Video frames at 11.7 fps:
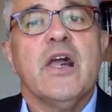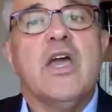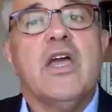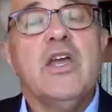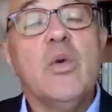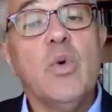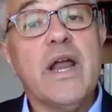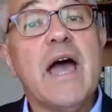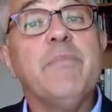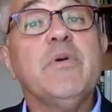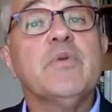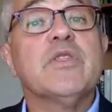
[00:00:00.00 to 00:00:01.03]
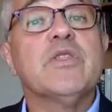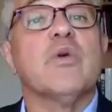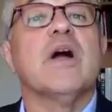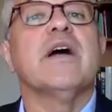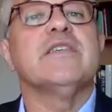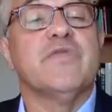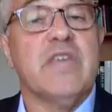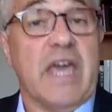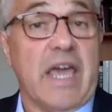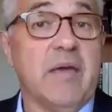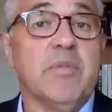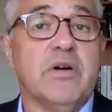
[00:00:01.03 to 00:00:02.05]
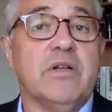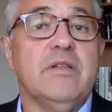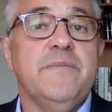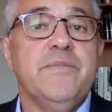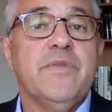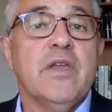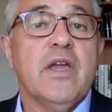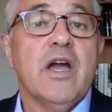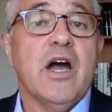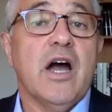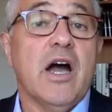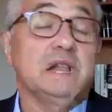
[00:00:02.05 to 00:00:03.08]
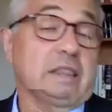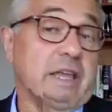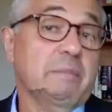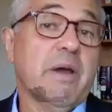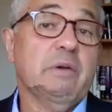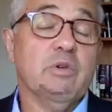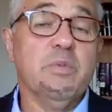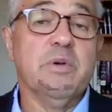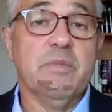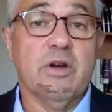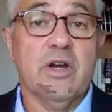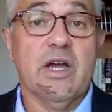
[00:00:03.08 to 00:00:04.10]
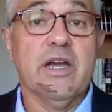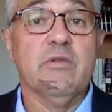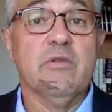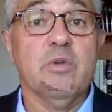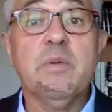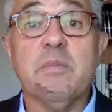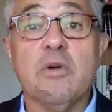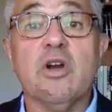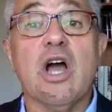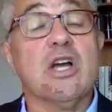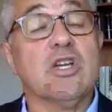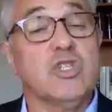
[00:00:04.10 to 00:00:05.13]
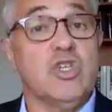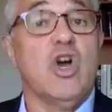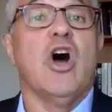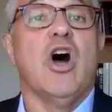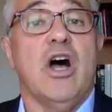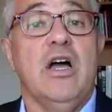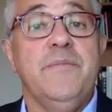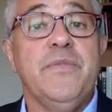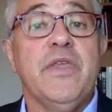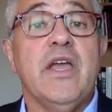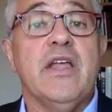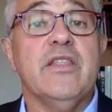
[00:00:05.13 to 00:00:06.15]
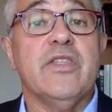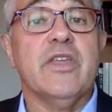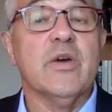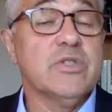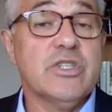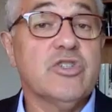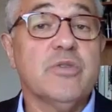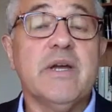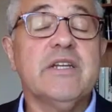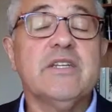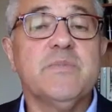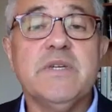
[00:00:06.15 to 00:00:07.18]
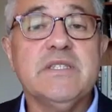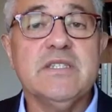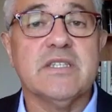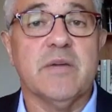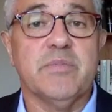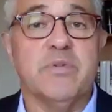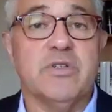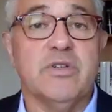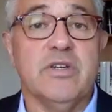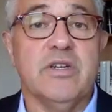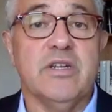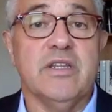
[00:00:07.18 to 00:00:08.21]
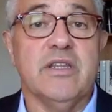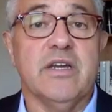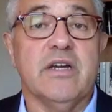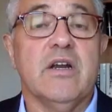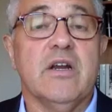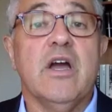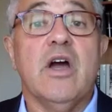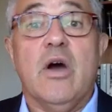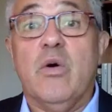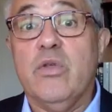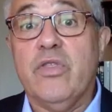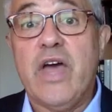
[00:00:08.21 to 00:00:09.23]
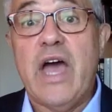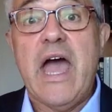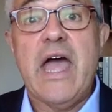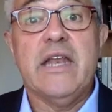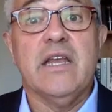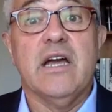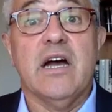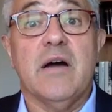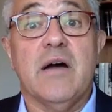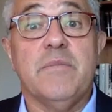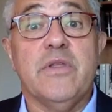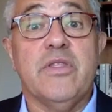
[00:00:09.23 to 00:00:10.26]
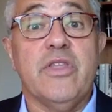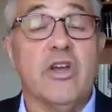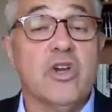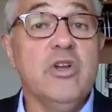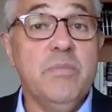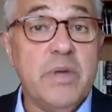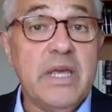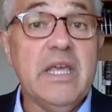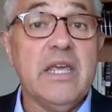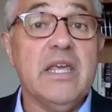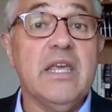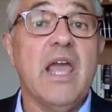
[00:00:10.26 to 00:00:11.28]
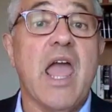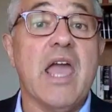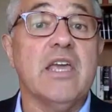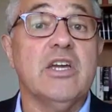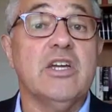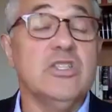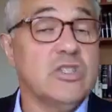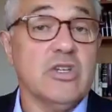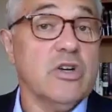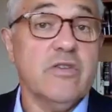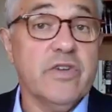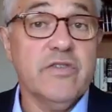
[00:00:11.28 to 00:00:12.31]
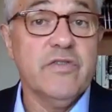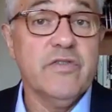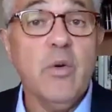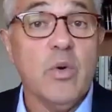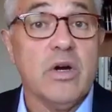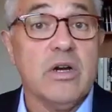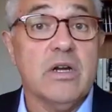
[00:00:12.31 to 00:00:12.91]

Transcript: You know, what happened with the rise of cable, led by Rupert Murdoch, and Rupert Murdoch saw there was a tremendous business opportunity there, that there could be a conservative network.